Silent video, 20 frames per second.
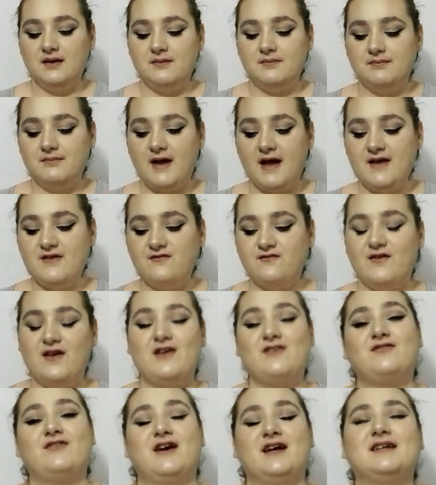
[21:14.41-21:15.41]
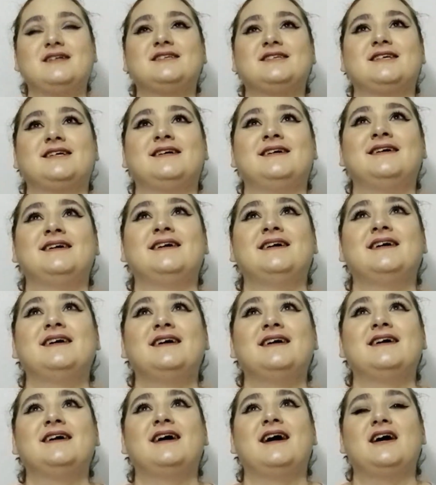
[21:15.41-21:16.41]
My favorite
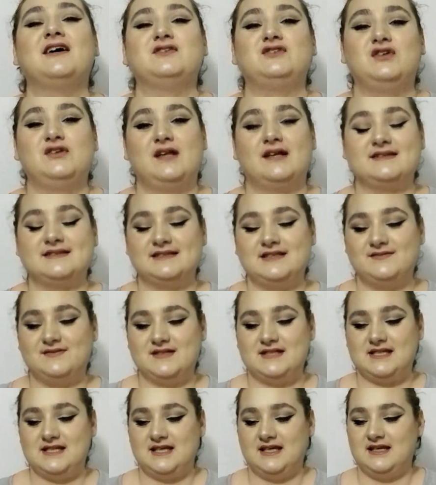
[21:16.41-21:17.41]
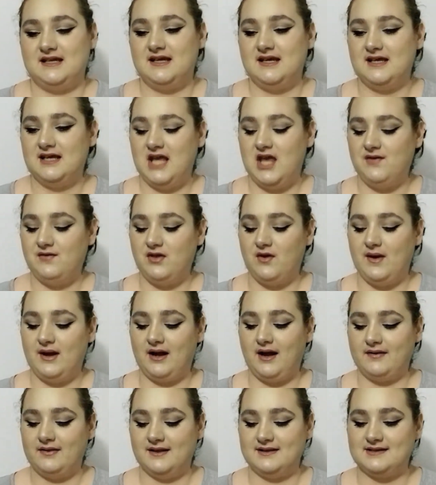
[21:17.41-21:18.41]
of 2017, even though I
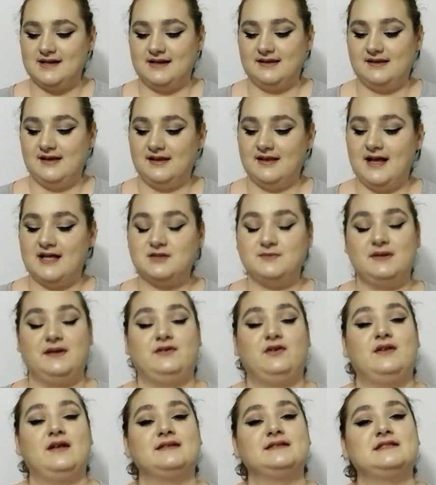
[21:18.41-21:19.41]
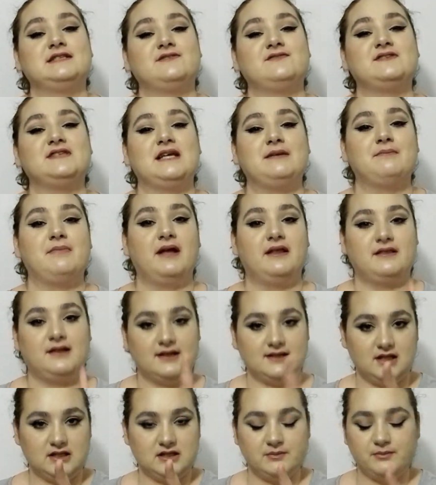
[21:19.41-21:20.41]
got this like the last week of 2017, but
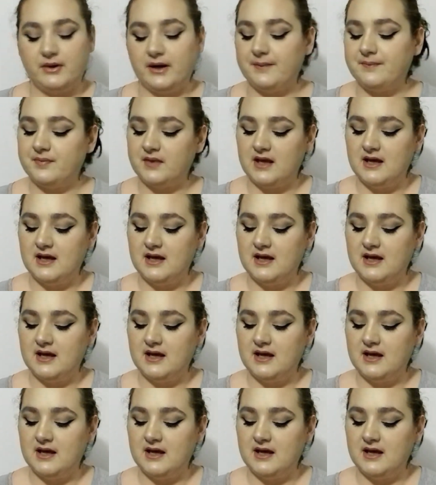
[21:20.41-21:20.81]
that's not the point.